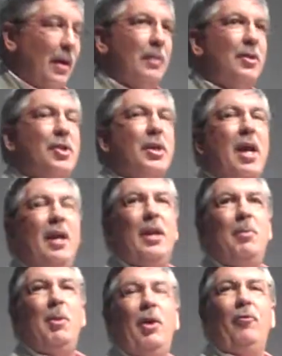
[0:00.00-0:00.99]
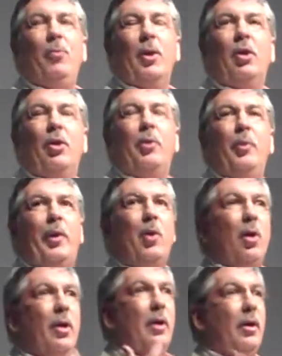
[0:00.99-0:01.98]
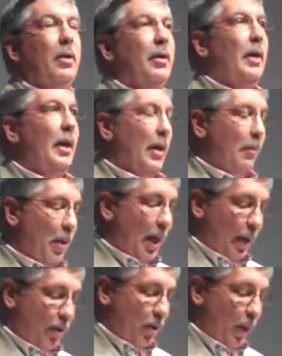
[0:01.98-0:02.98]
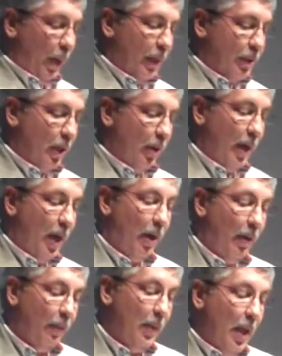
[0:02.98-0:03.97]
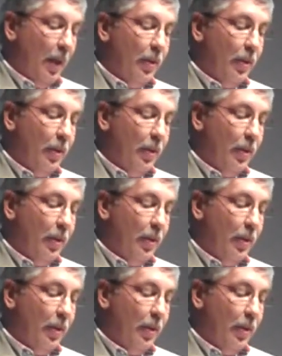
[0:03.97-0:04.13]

Just got an email from the clerk and recorder probably 3 weeks ago now.